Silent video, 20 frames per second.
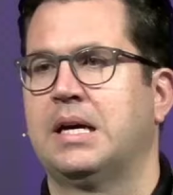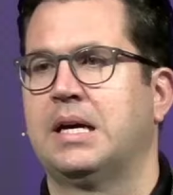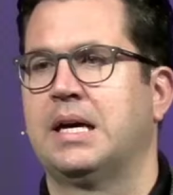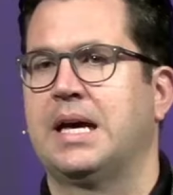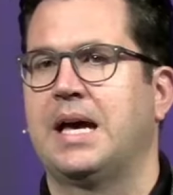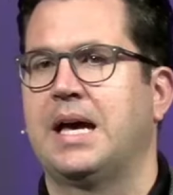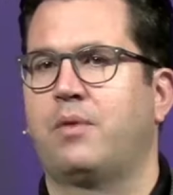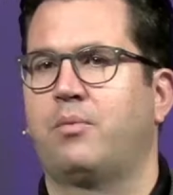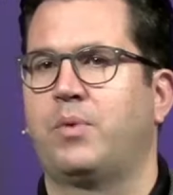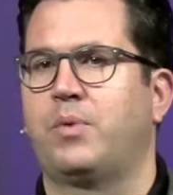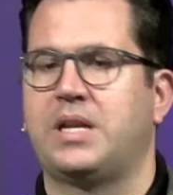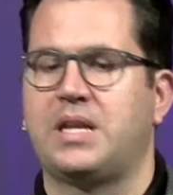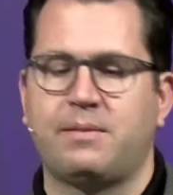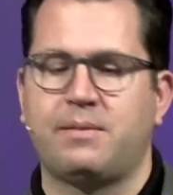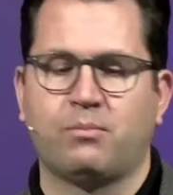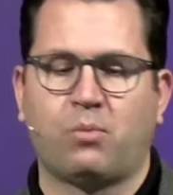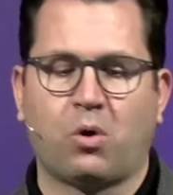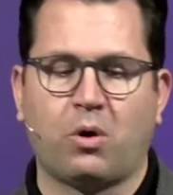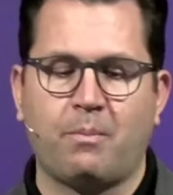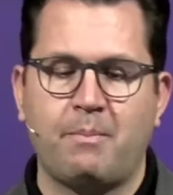And we need
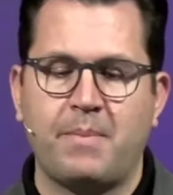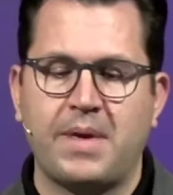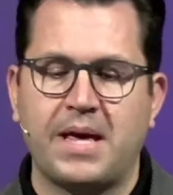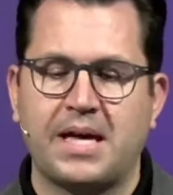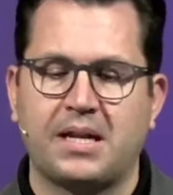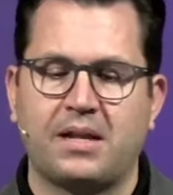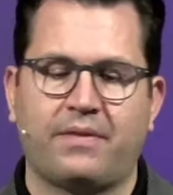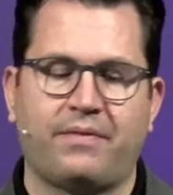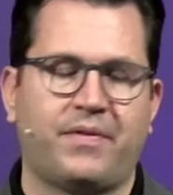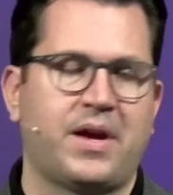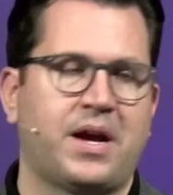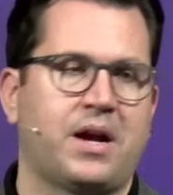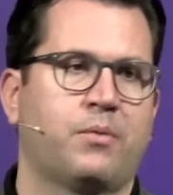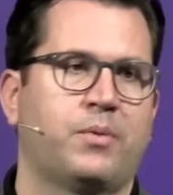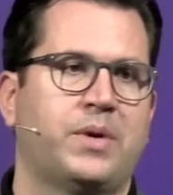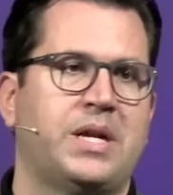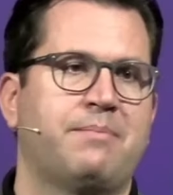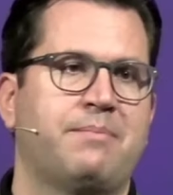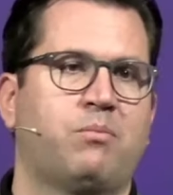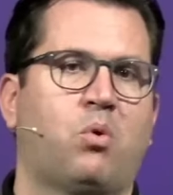more men in there.
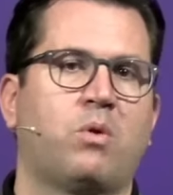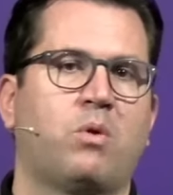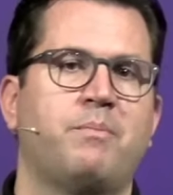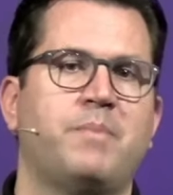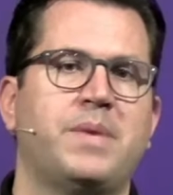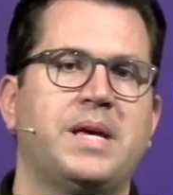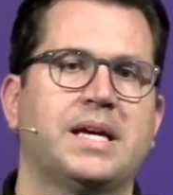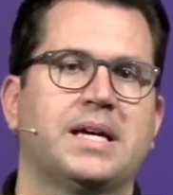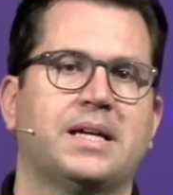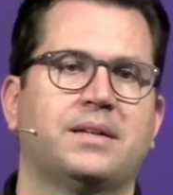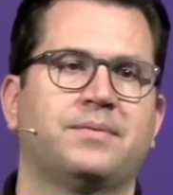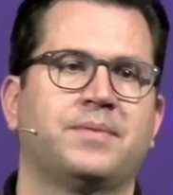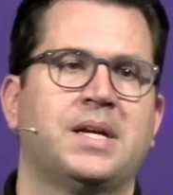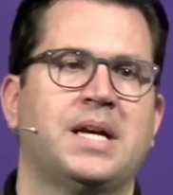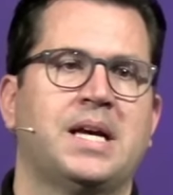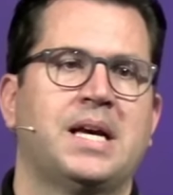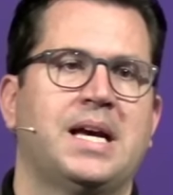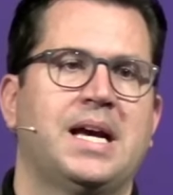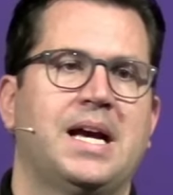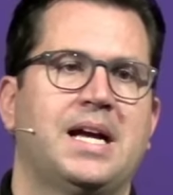We need more men.
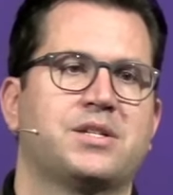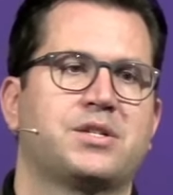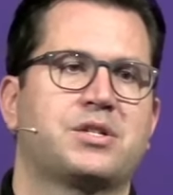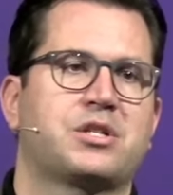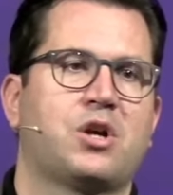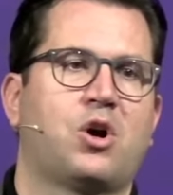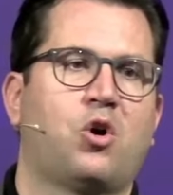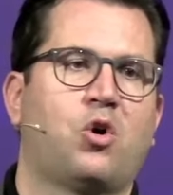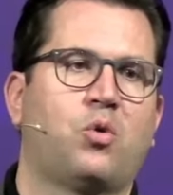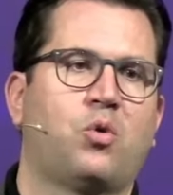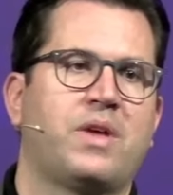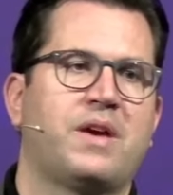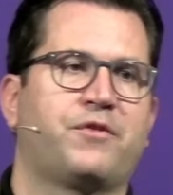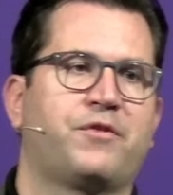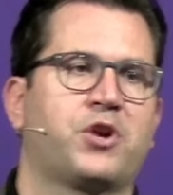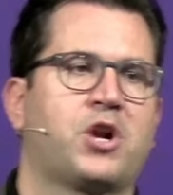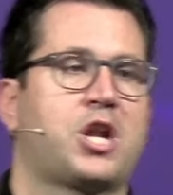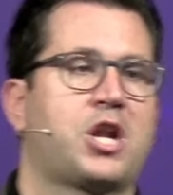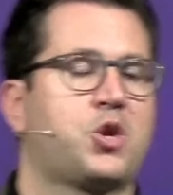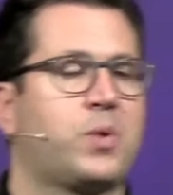And so if
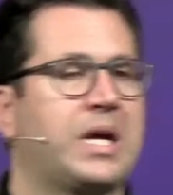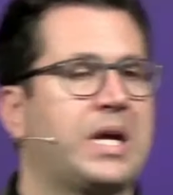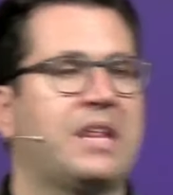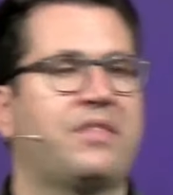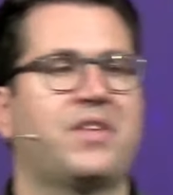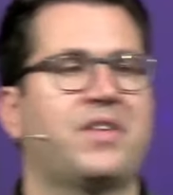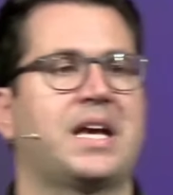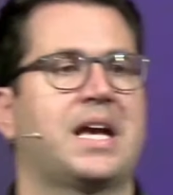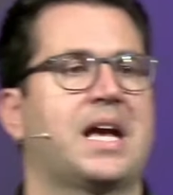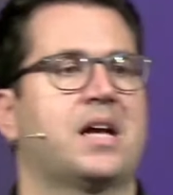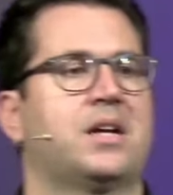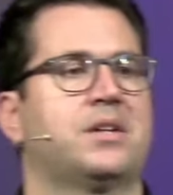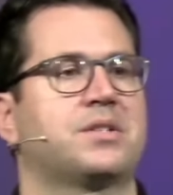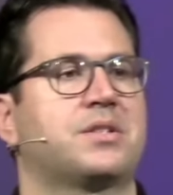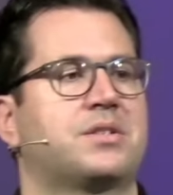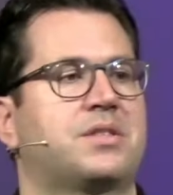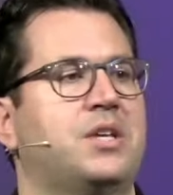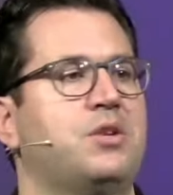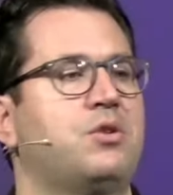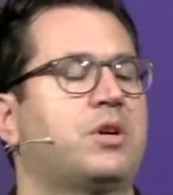you're not doing anything
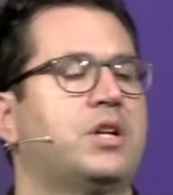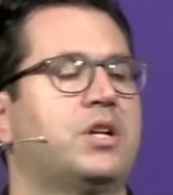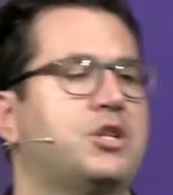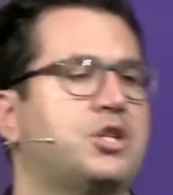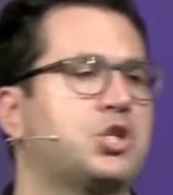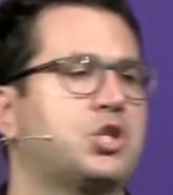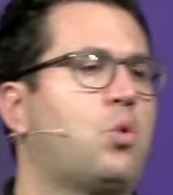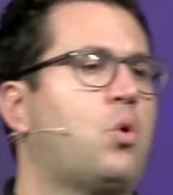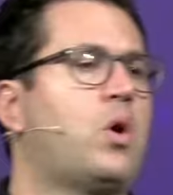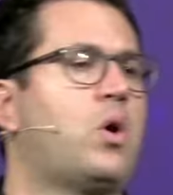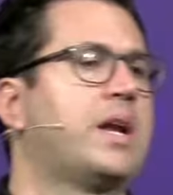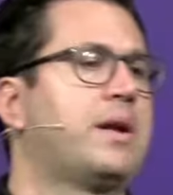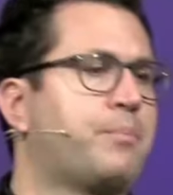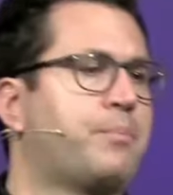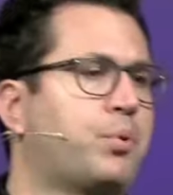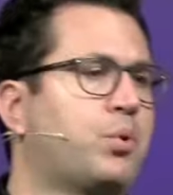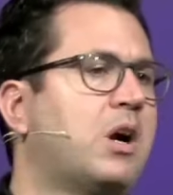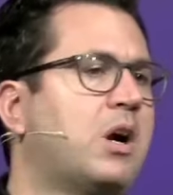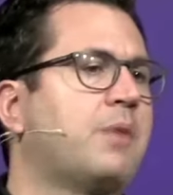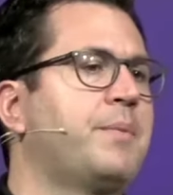else, then you can join in
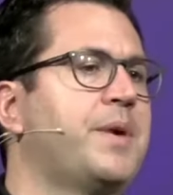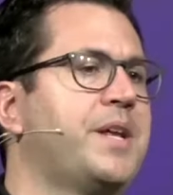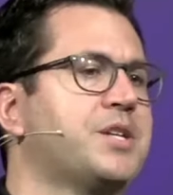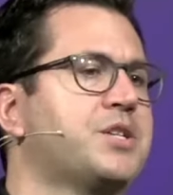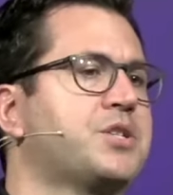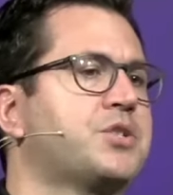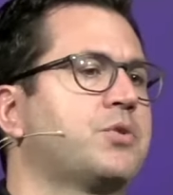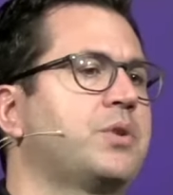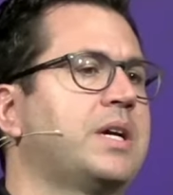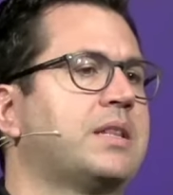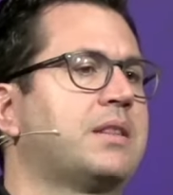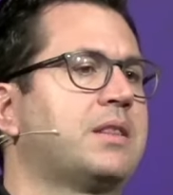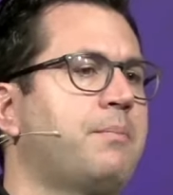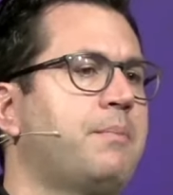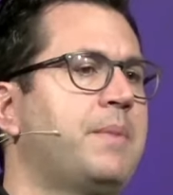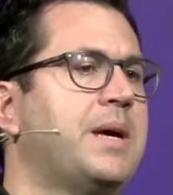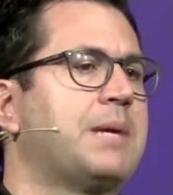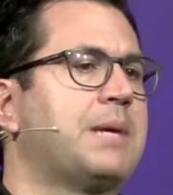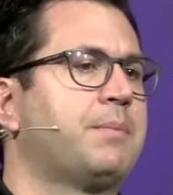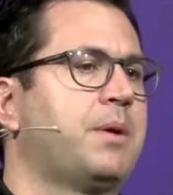prayer ministry at the
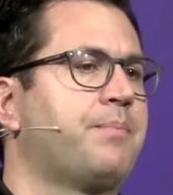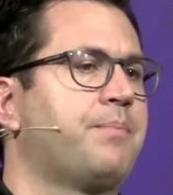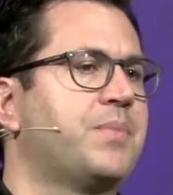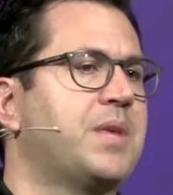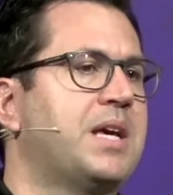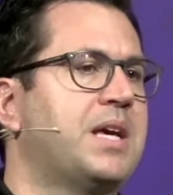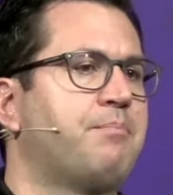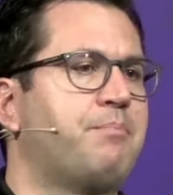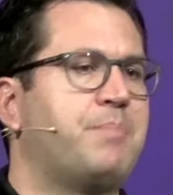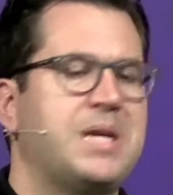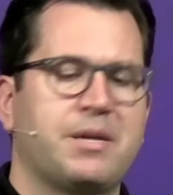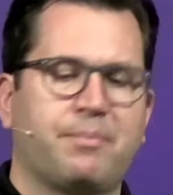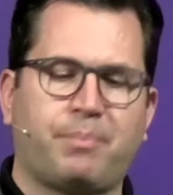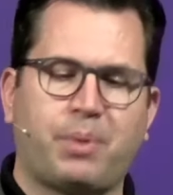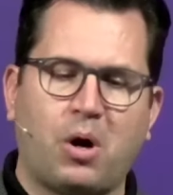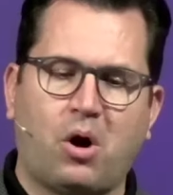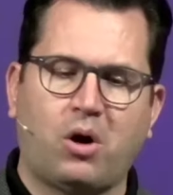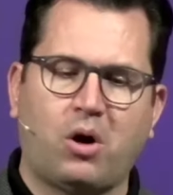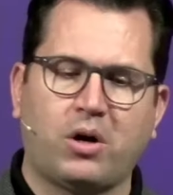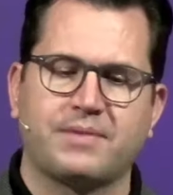minimum and be a
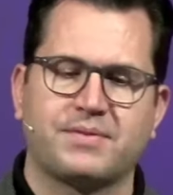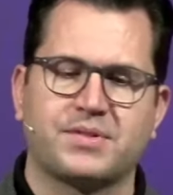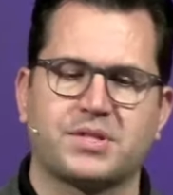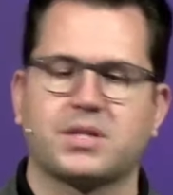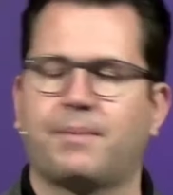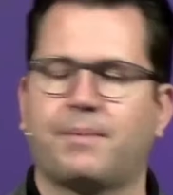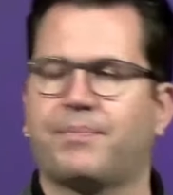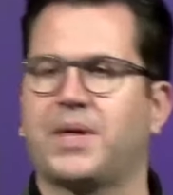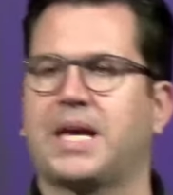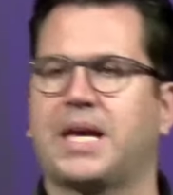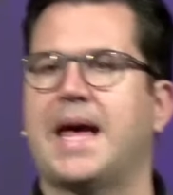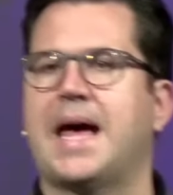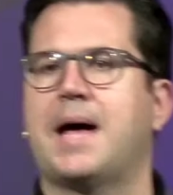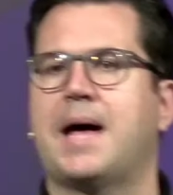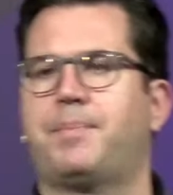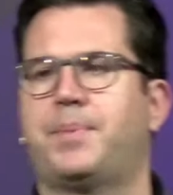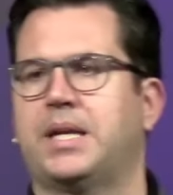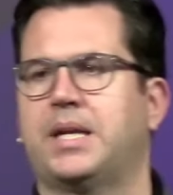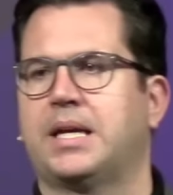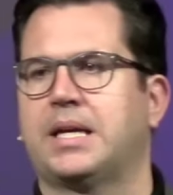part of something
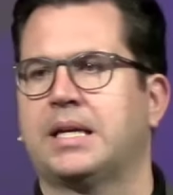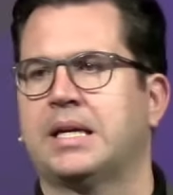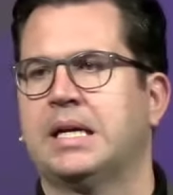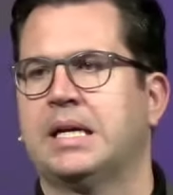happening.